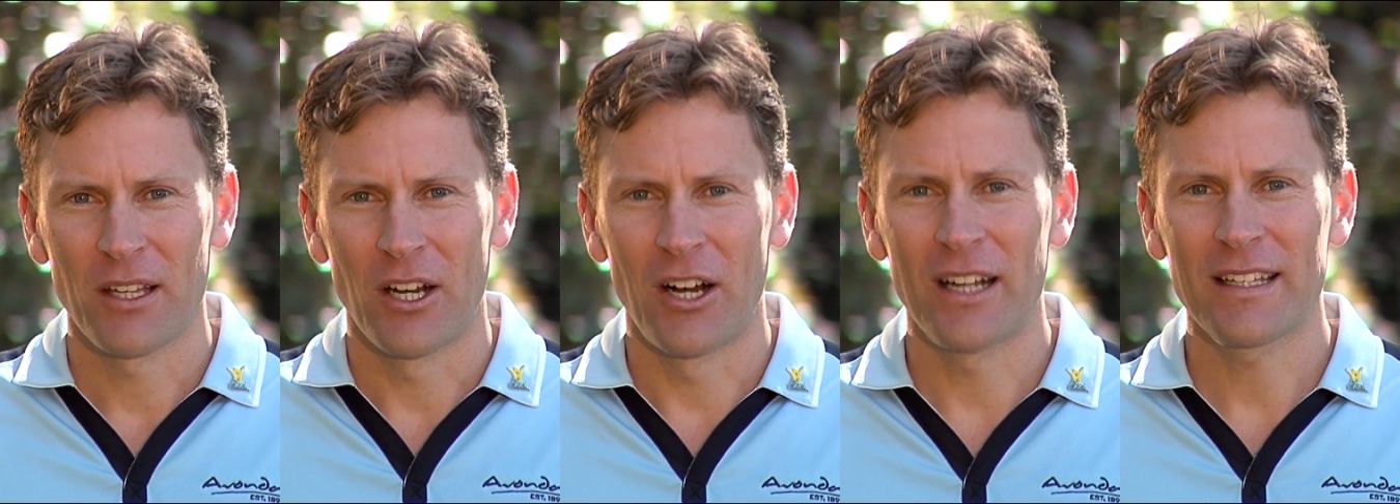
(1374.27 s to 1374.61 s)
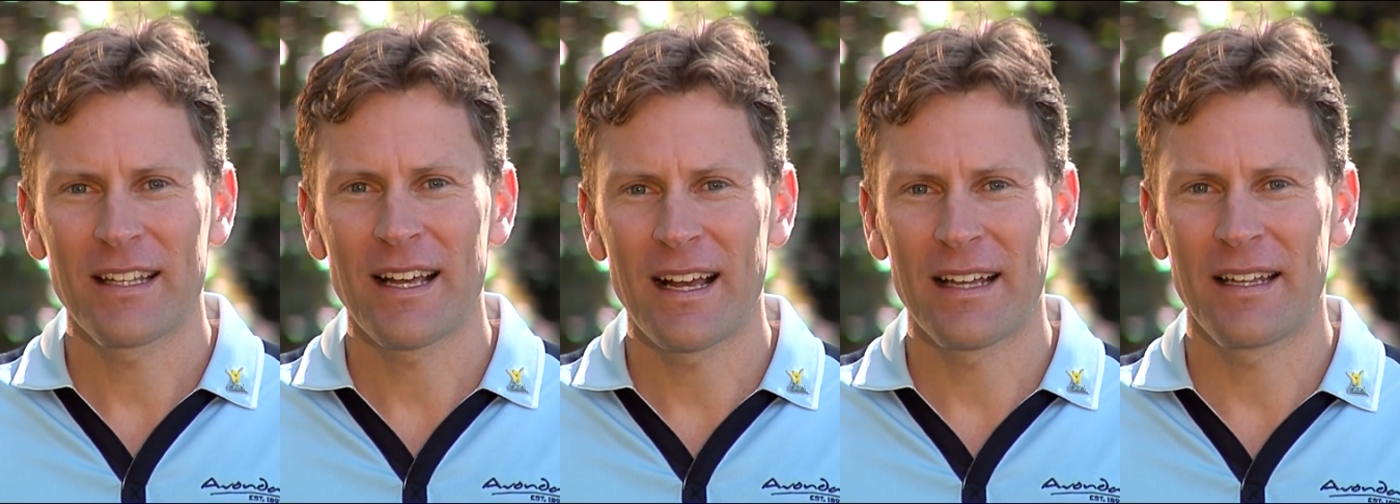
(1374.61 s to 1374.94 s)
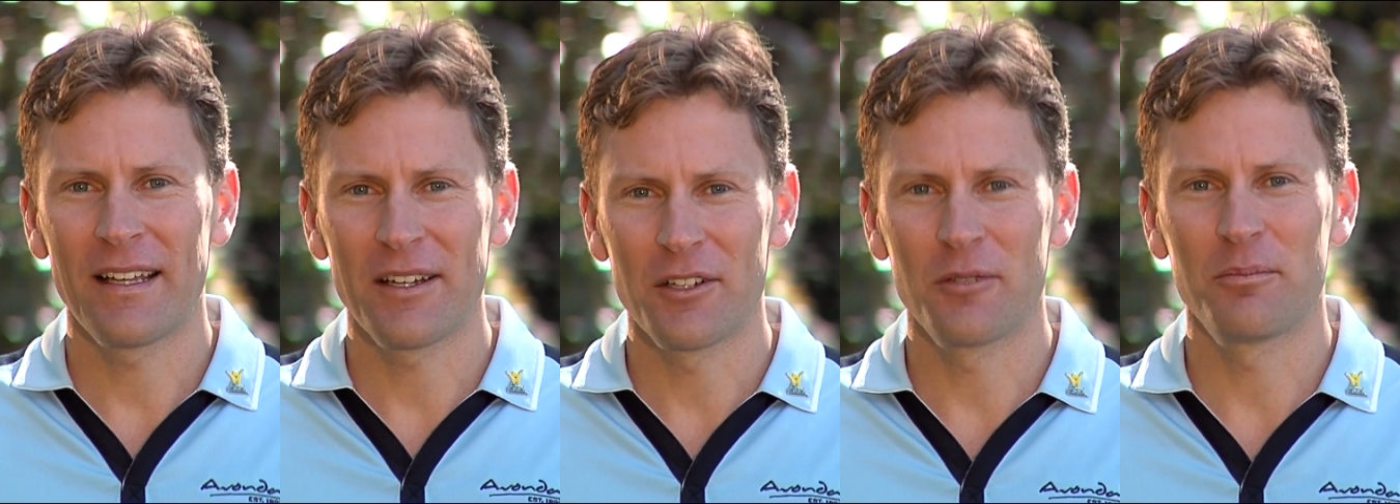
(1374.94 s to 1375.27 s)
I can't
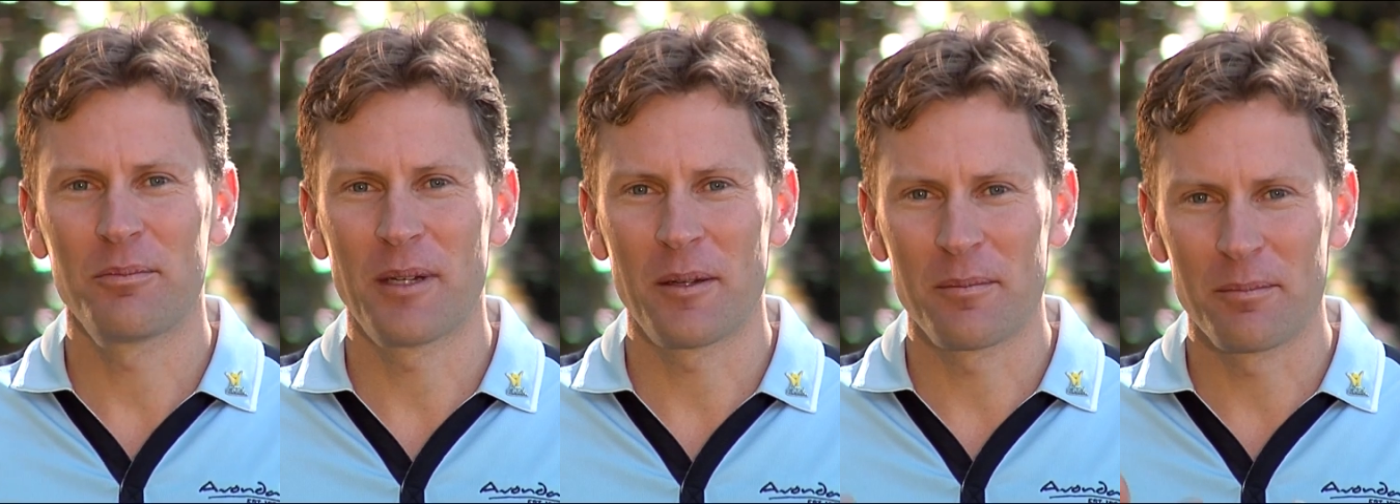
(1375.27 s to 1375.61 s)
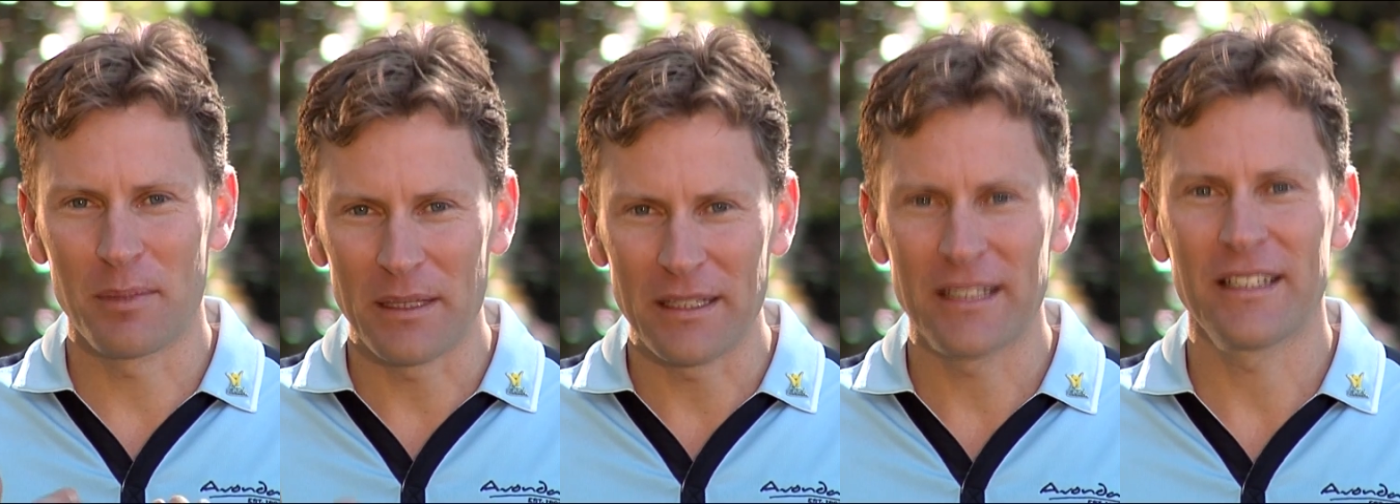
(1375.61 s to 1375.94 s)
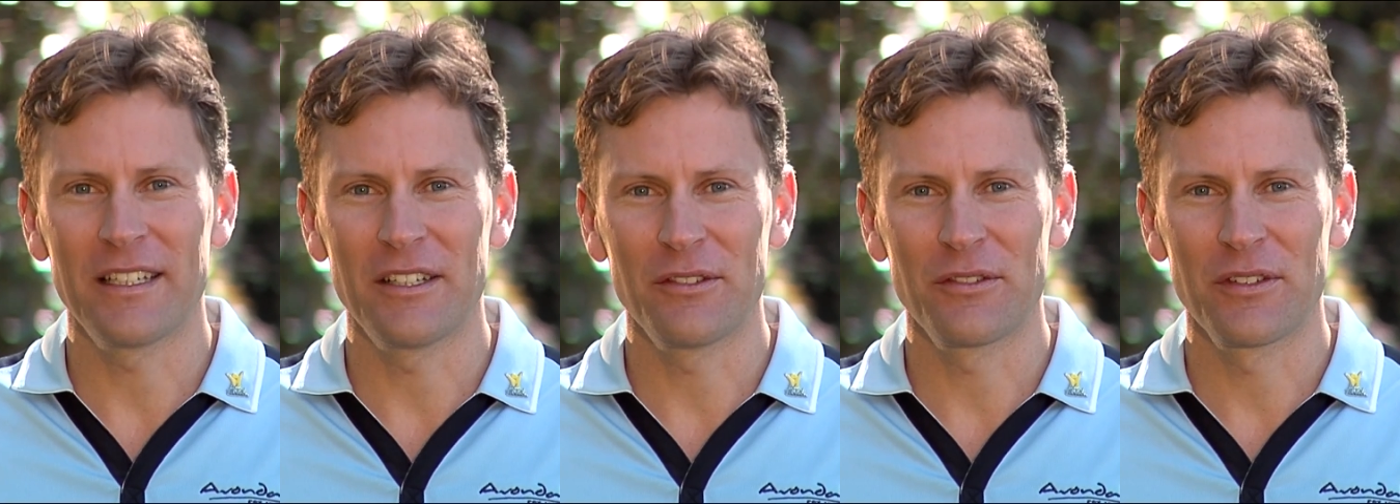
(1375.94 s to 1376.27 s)
help but
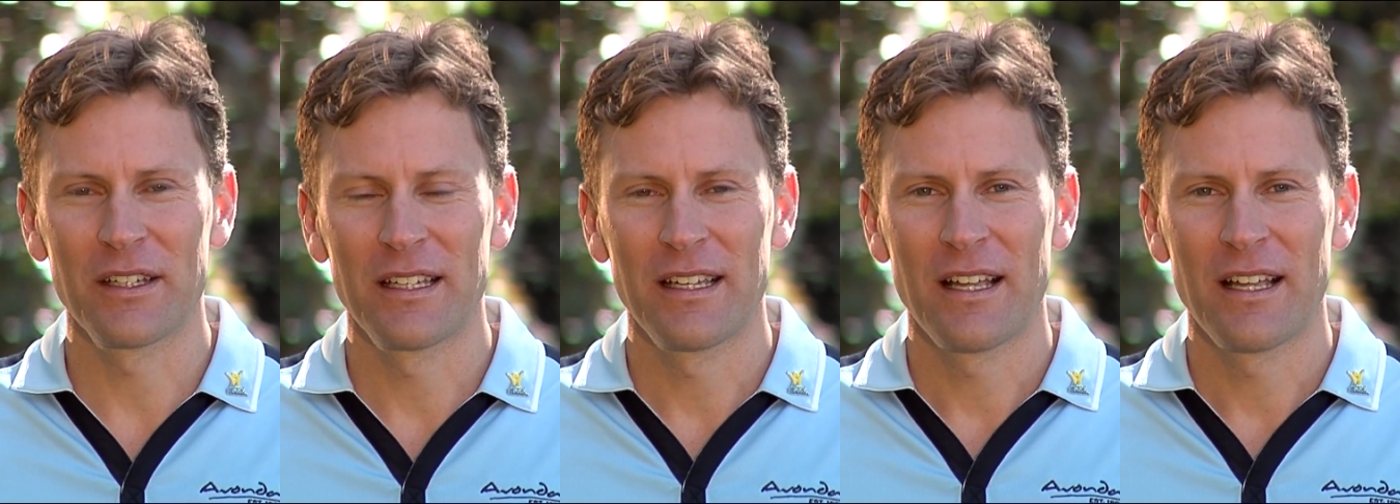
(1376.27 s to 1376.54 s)
believe